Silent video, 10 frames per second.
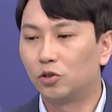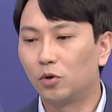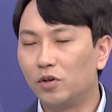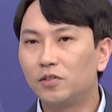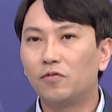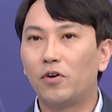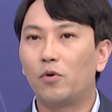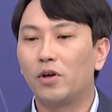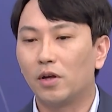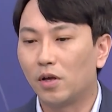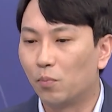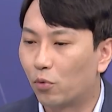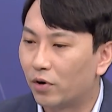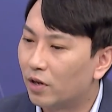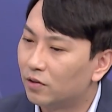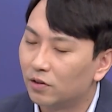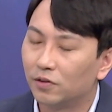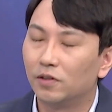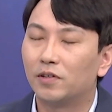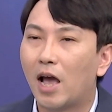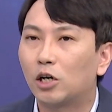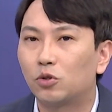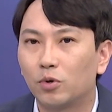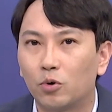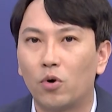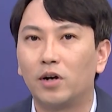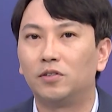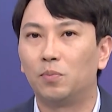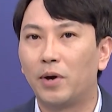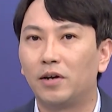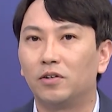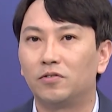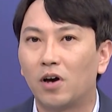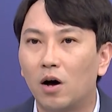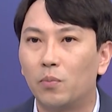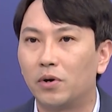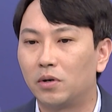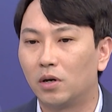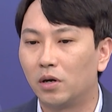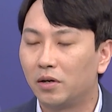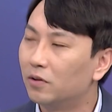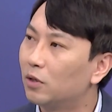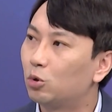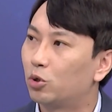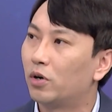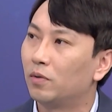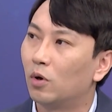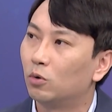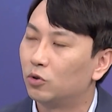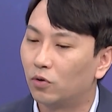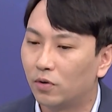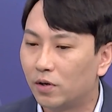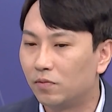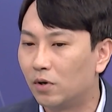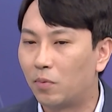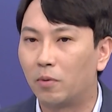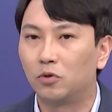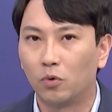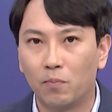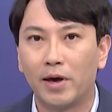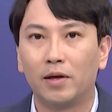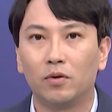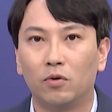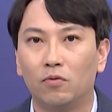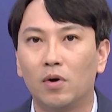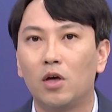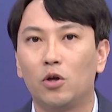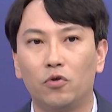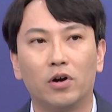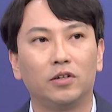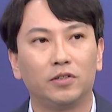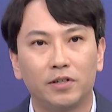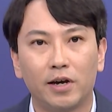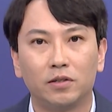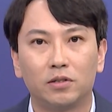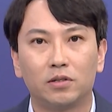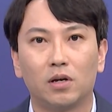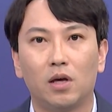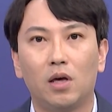so it's a very important, and it's actually quite debated topic in literature and also in the public domain of United States.